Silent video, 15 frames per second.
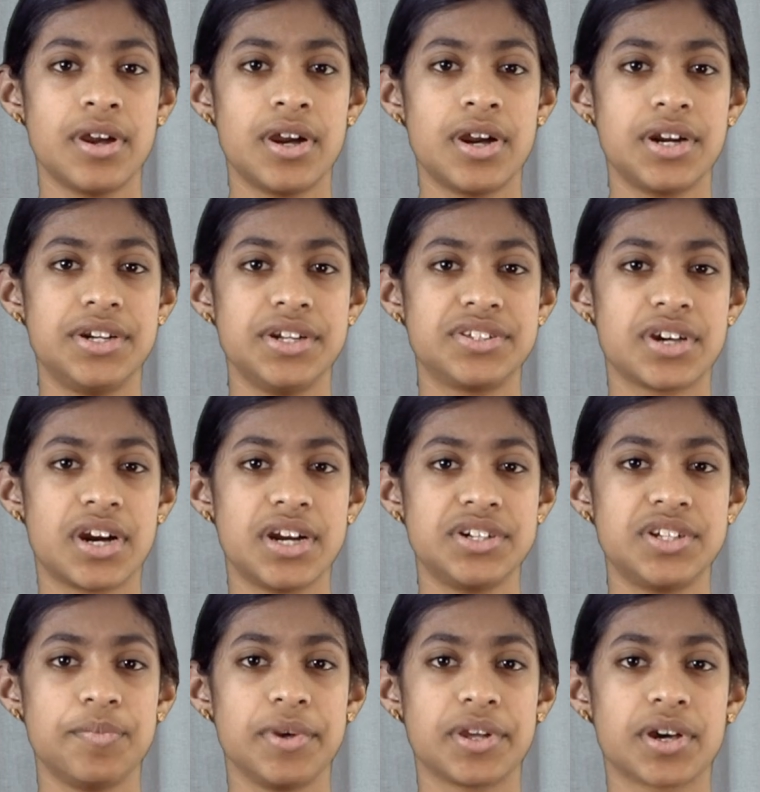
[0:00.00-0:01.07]
Her desire
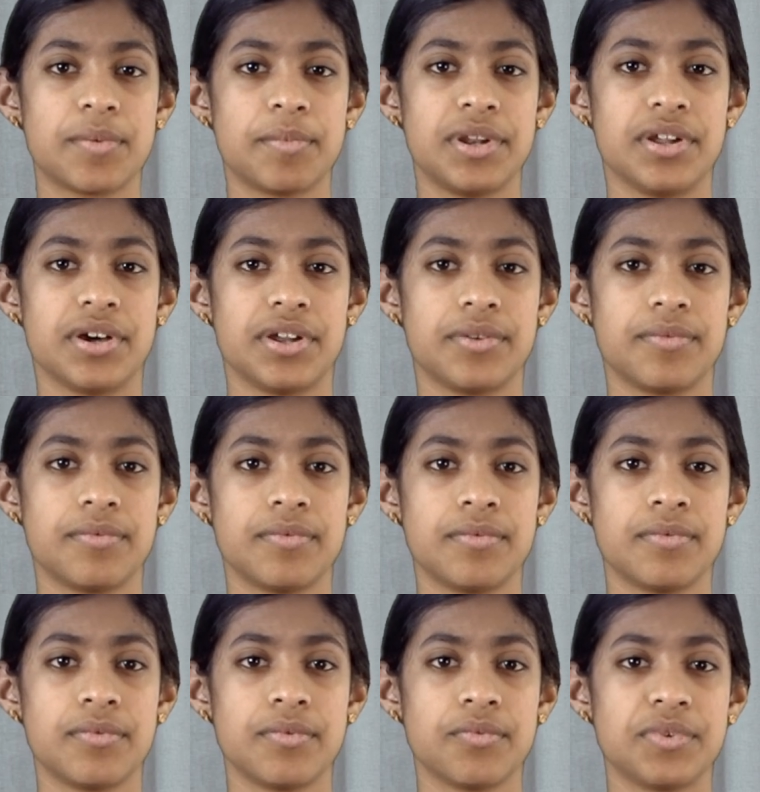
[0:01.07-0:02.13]
to become a nun
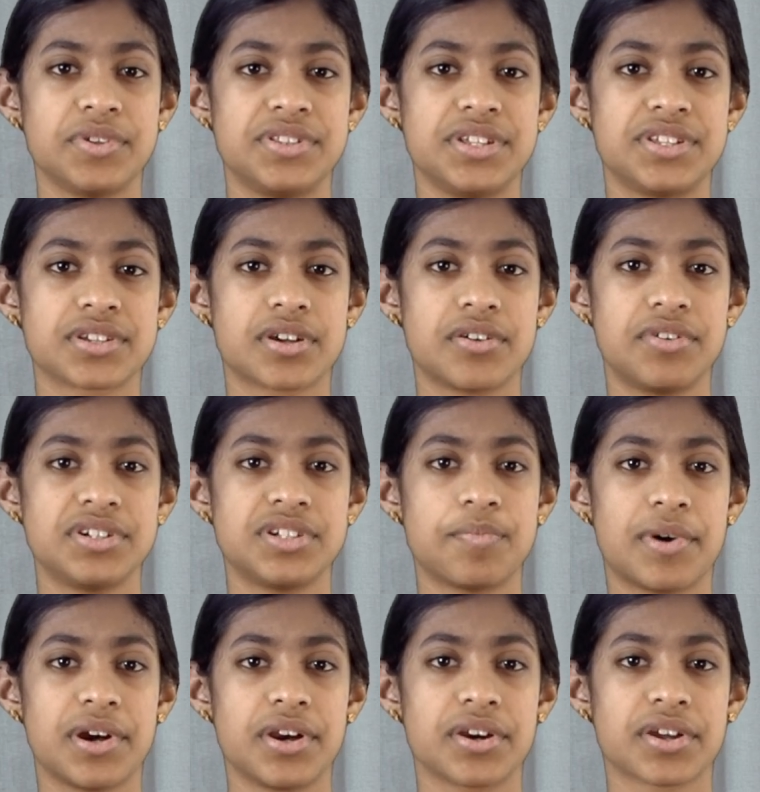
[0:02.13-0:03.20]
was discouraged
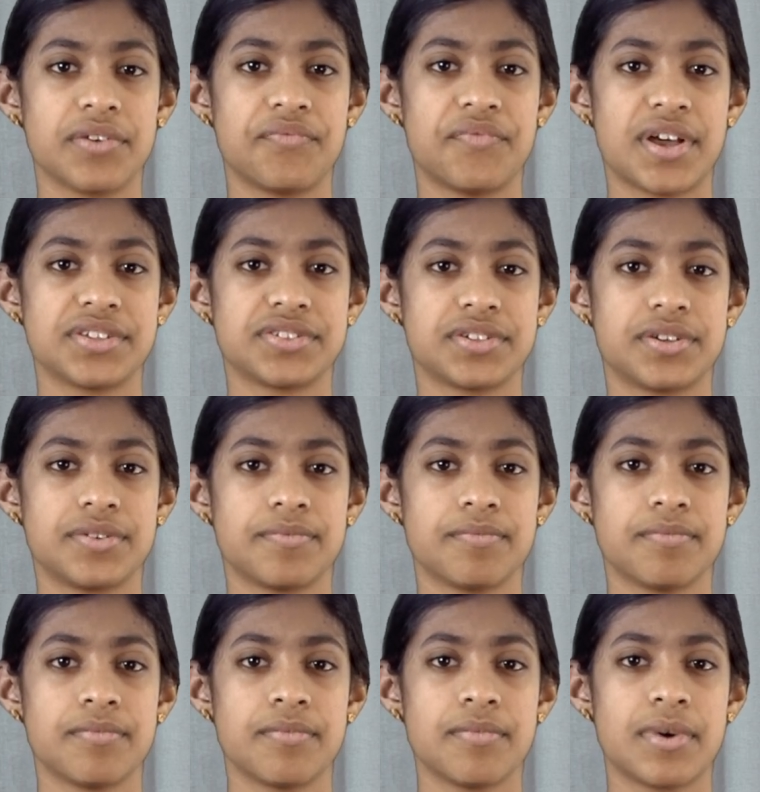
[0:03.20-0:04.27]
by her confessor,
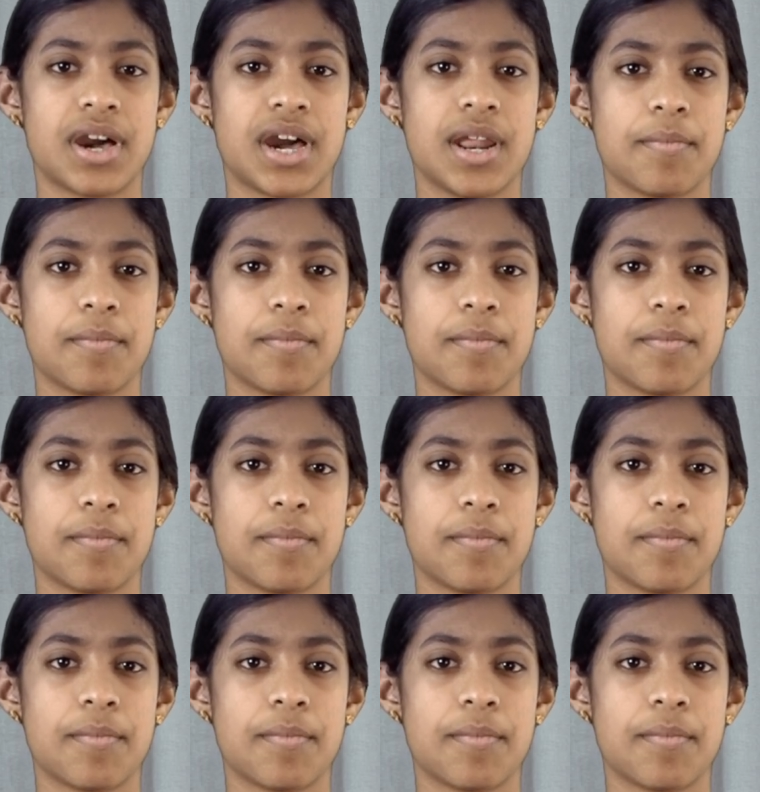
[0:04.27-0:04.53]
and